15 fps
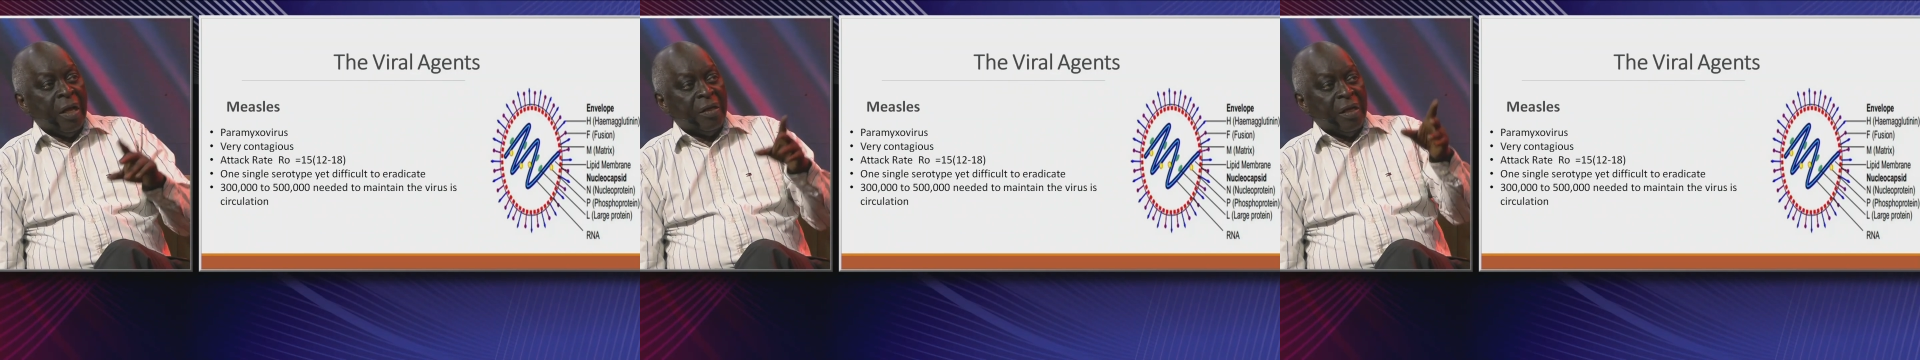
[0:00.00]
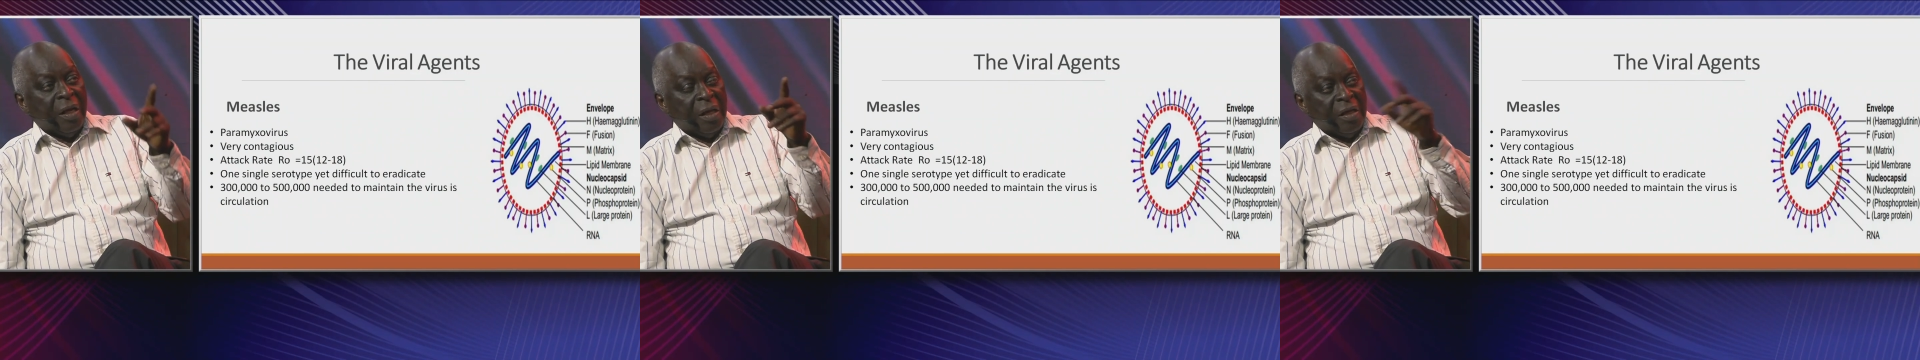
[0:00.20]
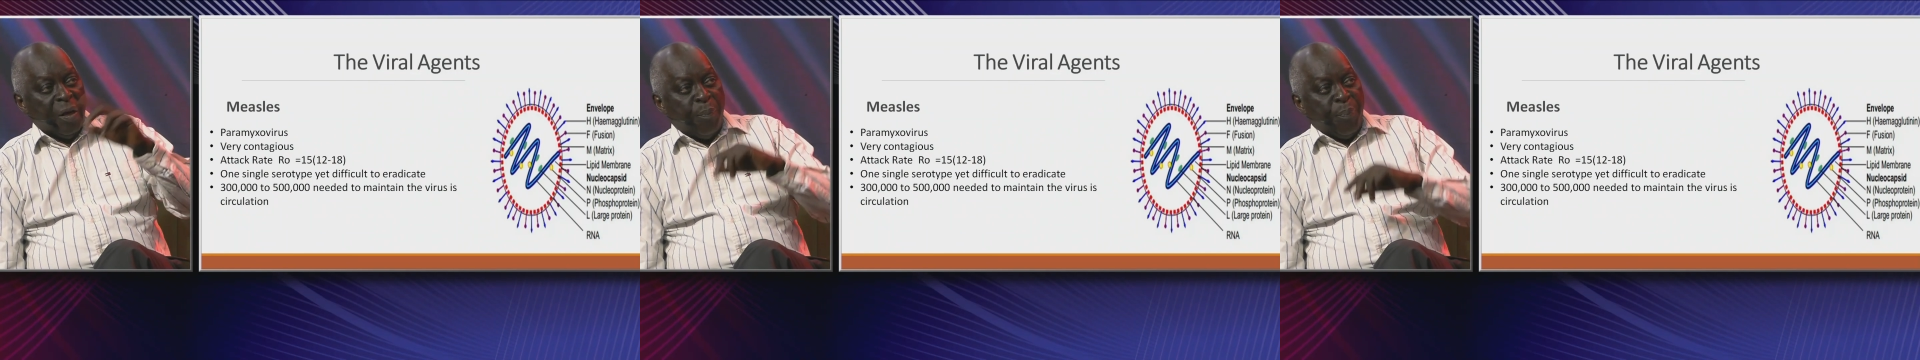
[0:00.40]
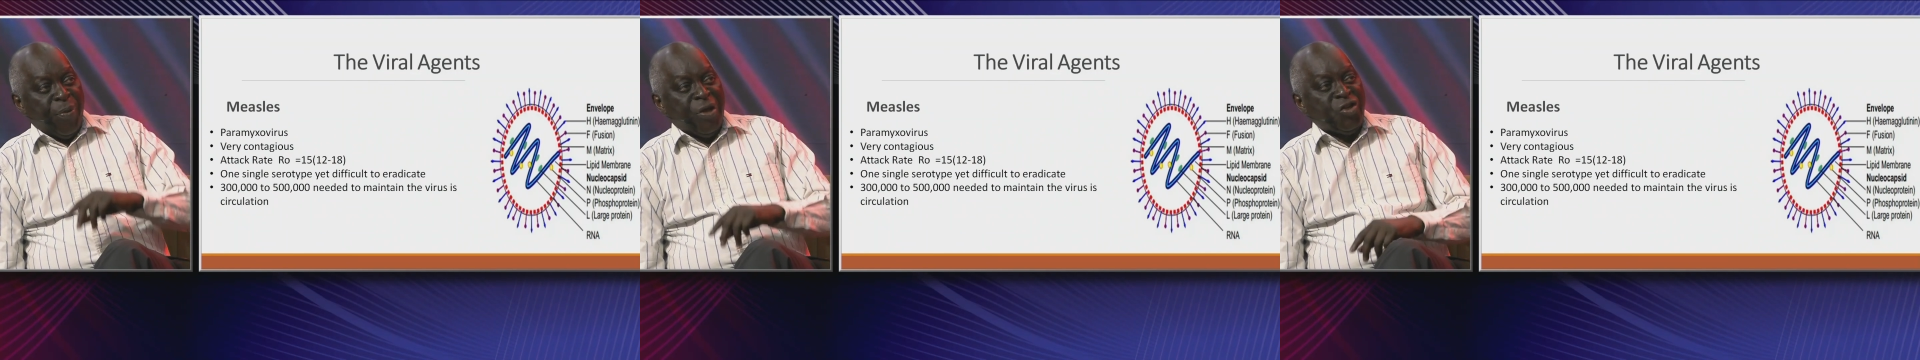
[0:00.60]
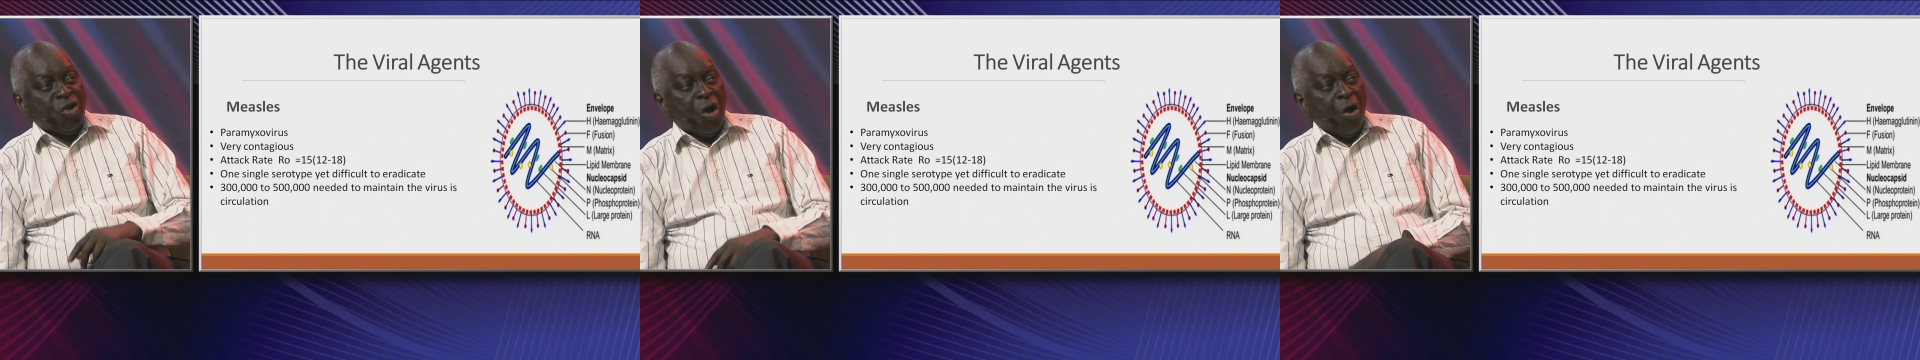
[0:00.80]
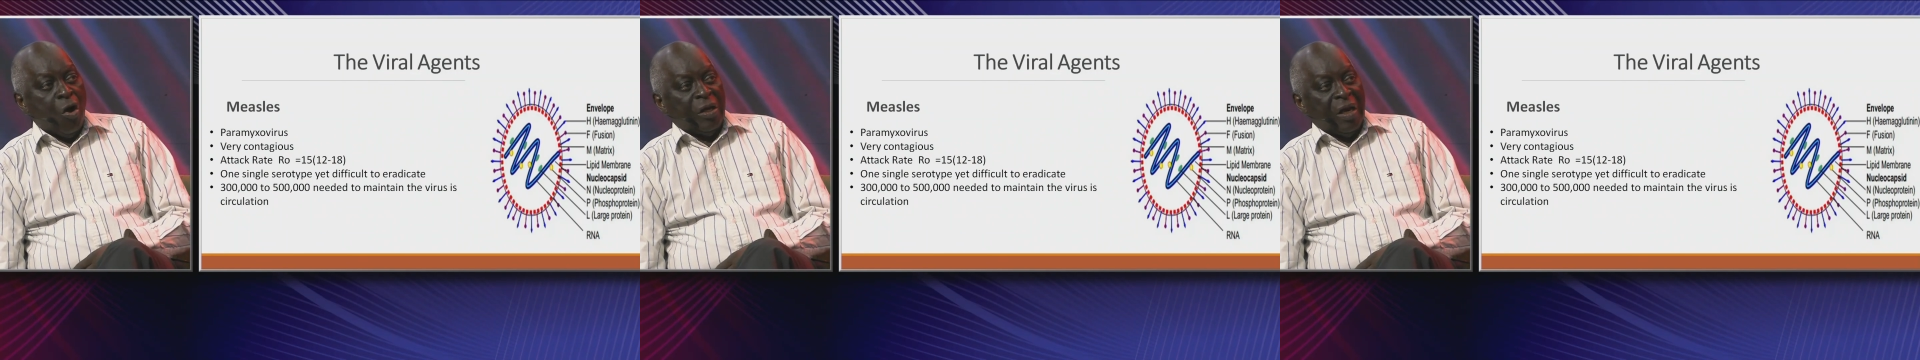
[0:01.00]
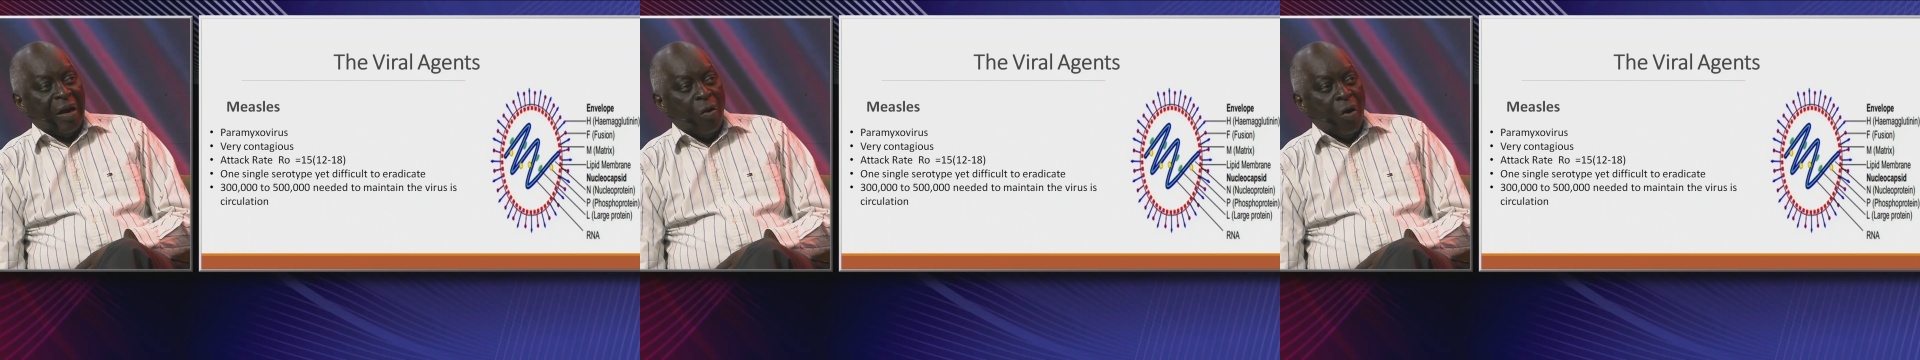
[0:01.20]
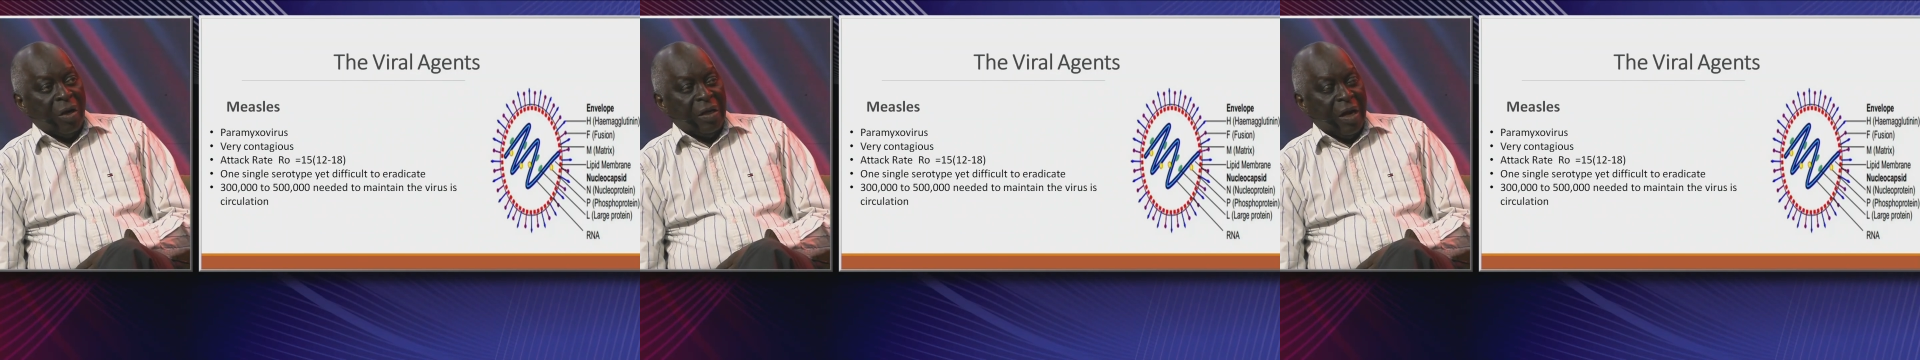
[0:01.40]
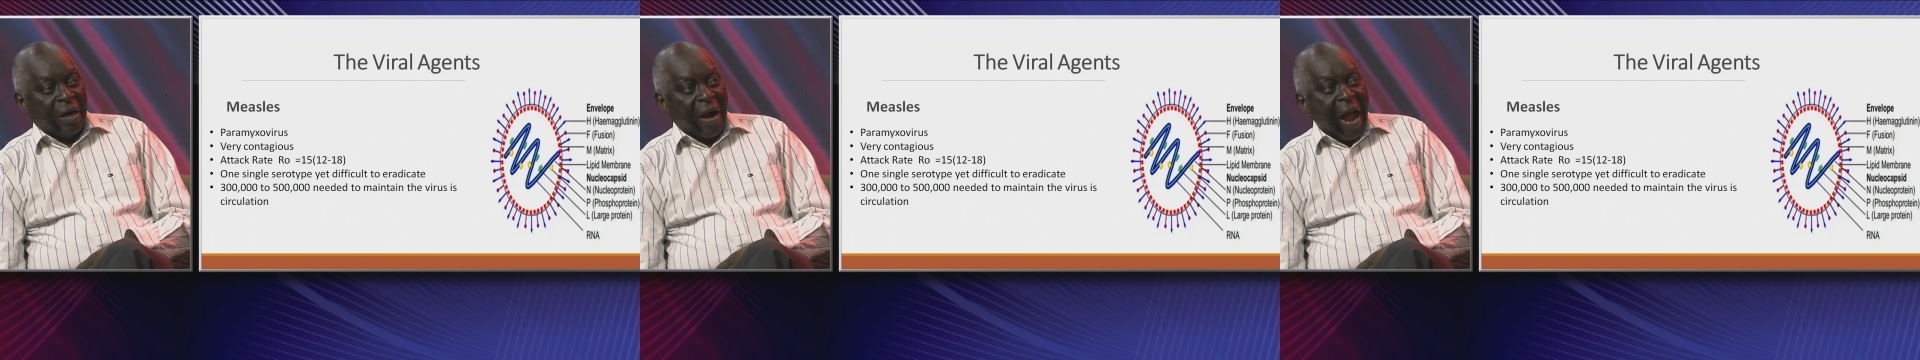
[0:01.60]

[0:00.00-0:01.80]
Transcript: picture on the right.